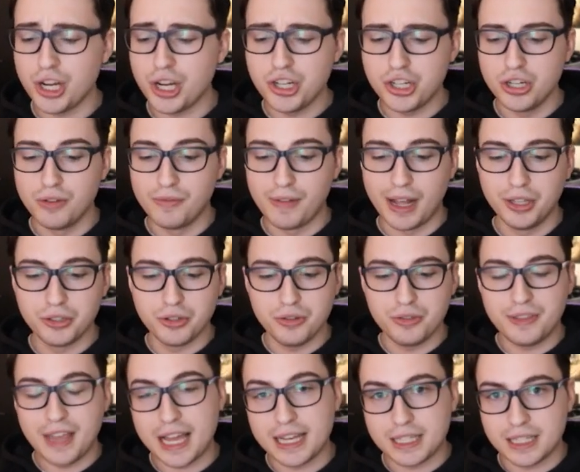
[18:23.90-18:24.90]
changing a
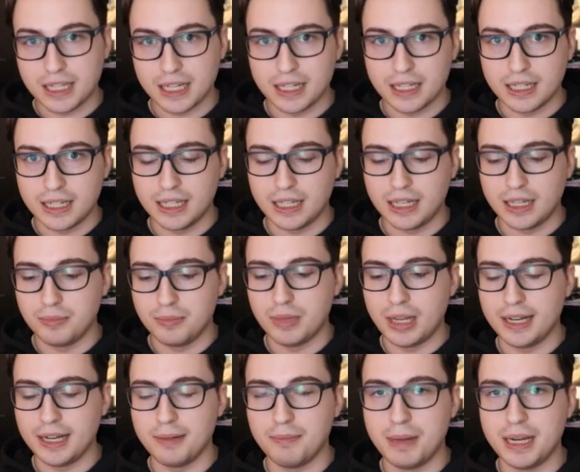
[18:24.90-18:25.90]
value, that's it.
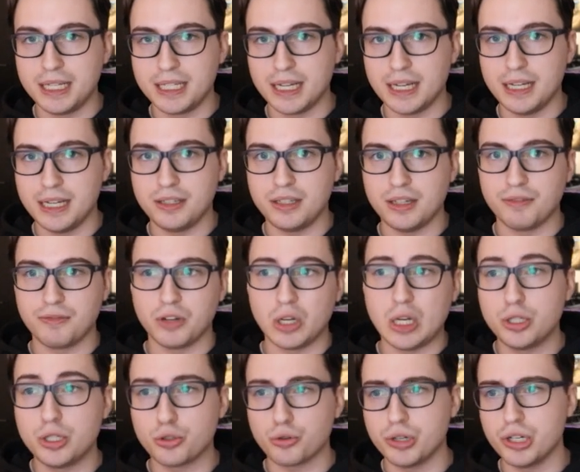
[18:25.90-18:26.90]
And it makes it easier
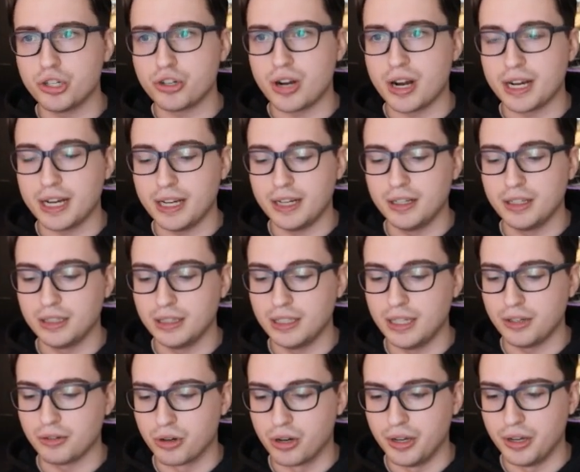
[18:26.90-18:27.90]
for history tracking
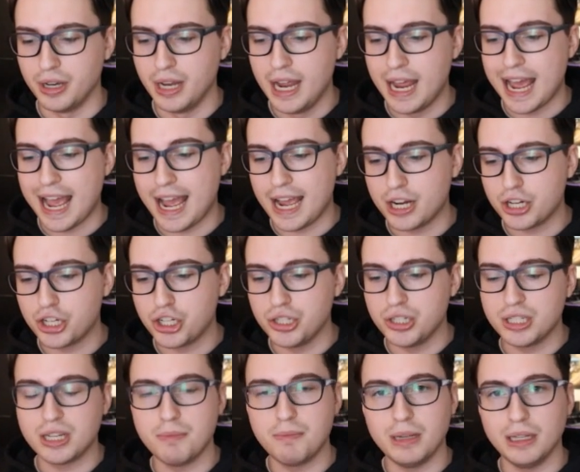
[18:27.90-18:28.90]
later on.
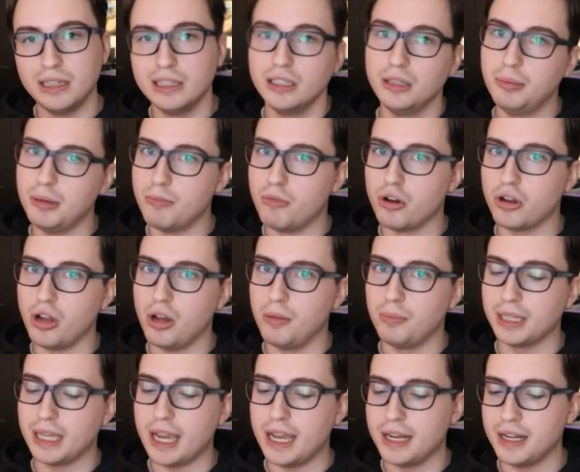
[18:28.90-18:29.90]
Actions can be a little bit more
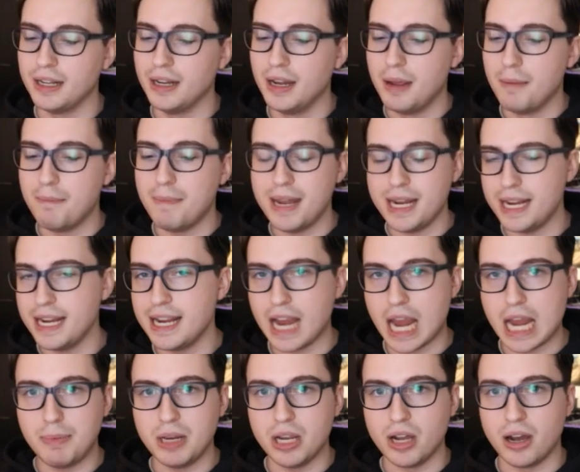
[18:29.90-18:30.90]
complicated,
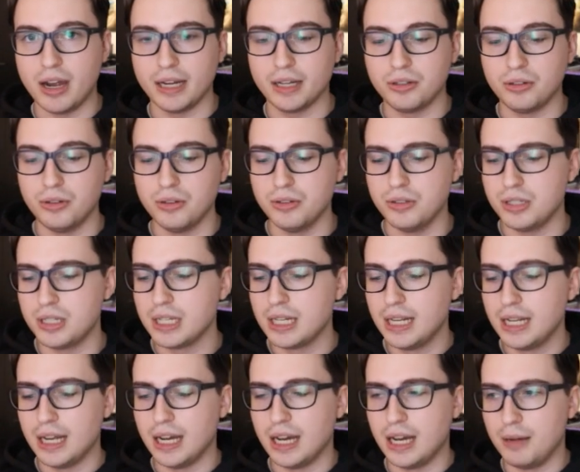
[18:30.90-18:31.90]
making API
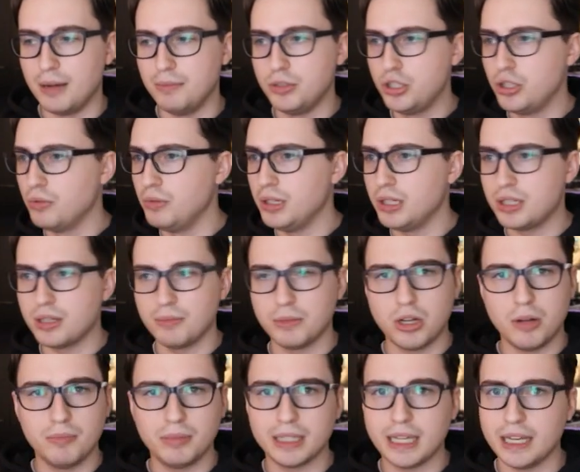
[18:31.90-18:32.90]
calls, doing
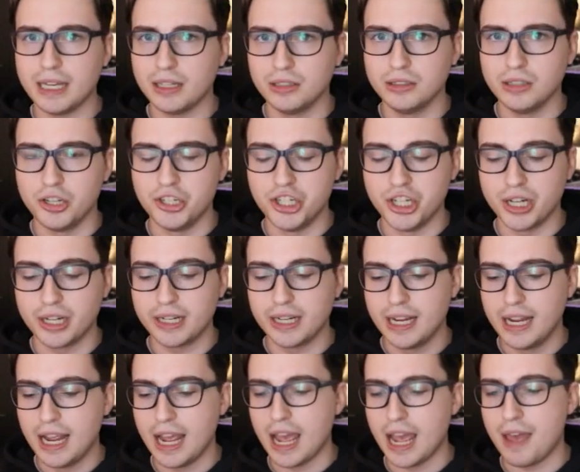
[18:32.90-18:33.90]
some complicated
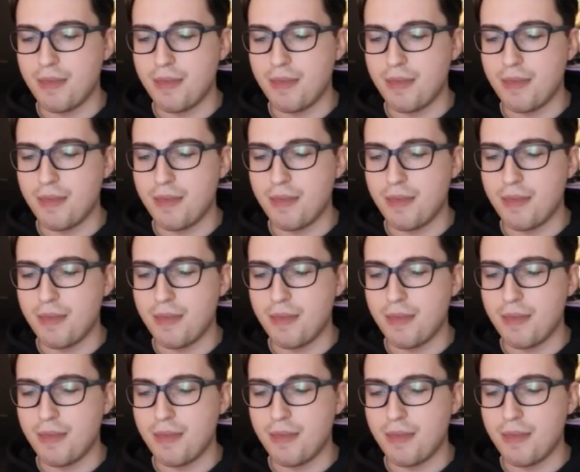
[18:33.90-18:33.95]
logic,